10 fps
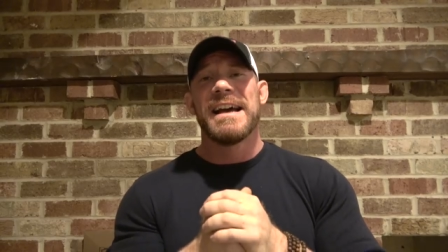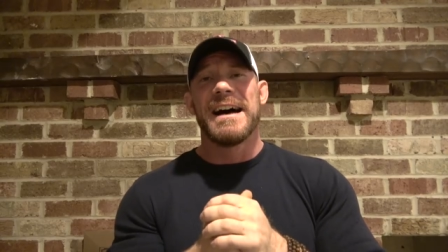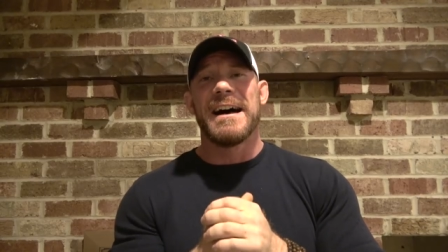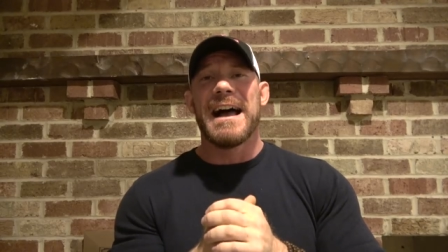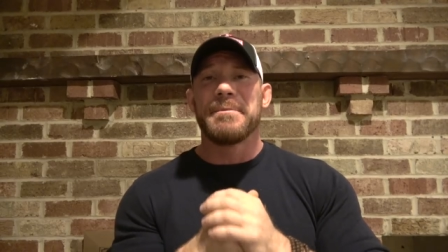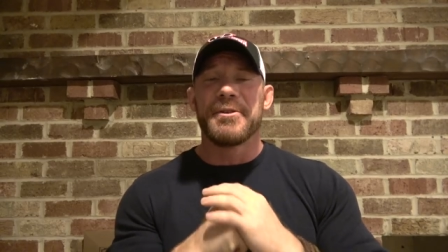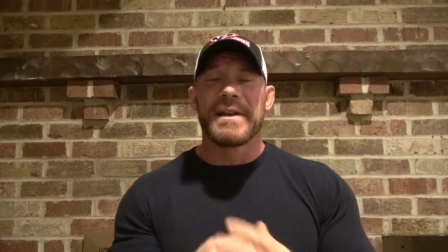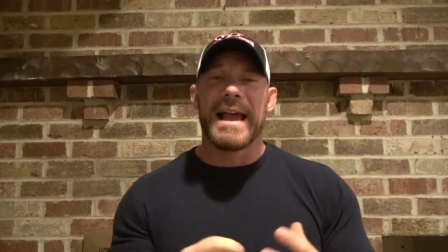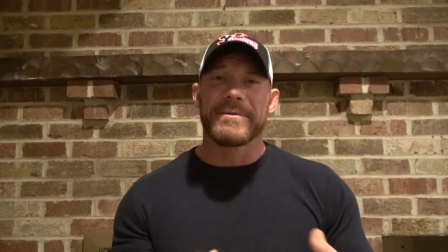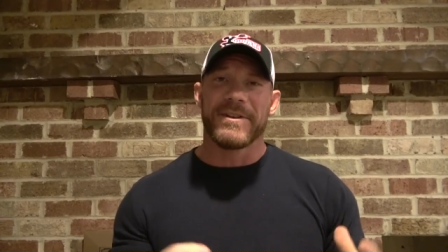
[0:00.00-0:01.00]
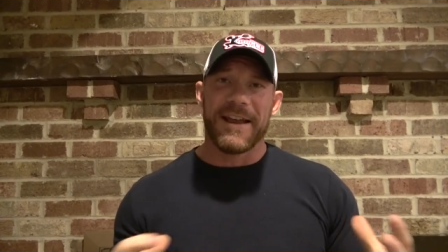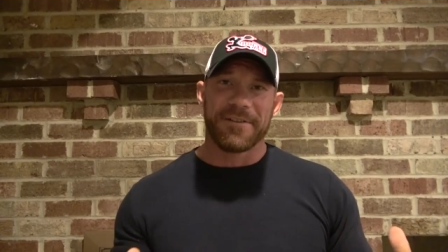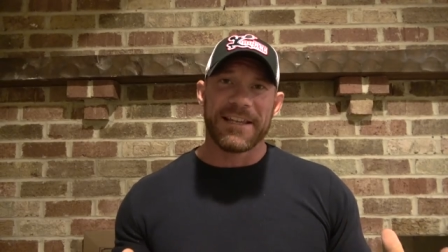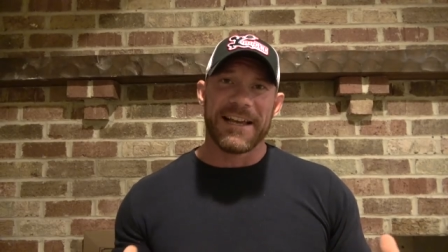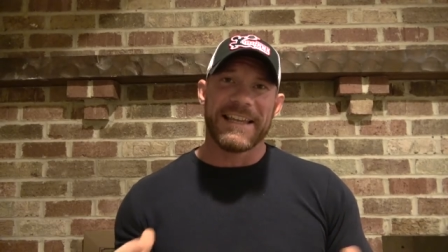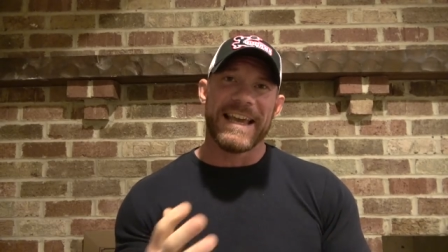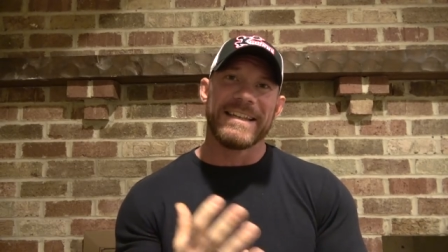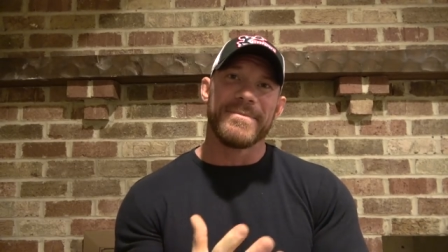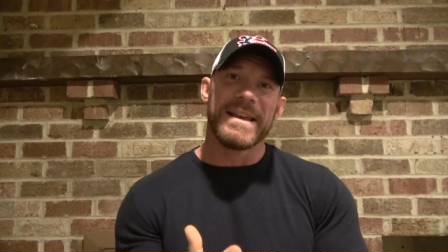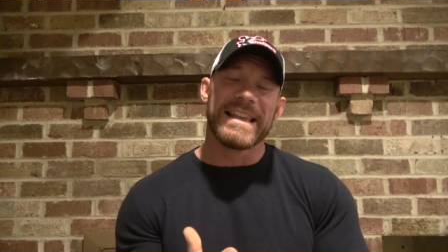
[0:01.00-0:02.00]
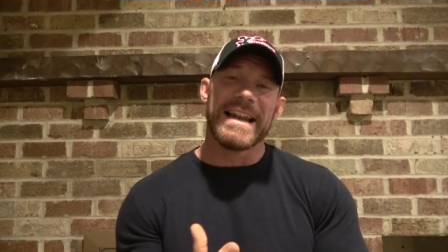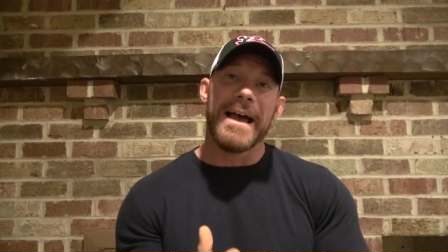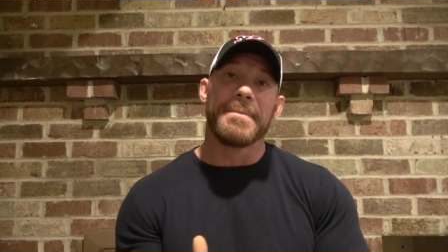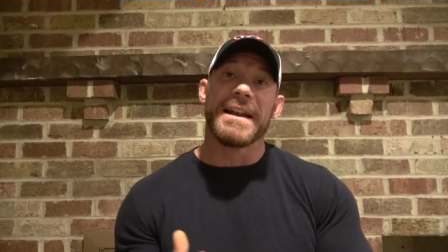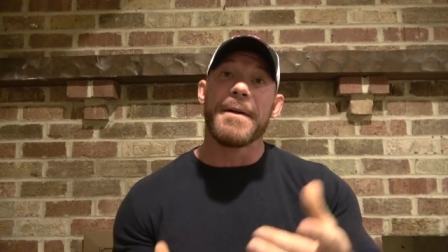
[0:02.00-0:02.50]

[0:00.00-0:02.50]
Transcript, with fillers: Uh, I'm doing absolutely everything I can to make that happen.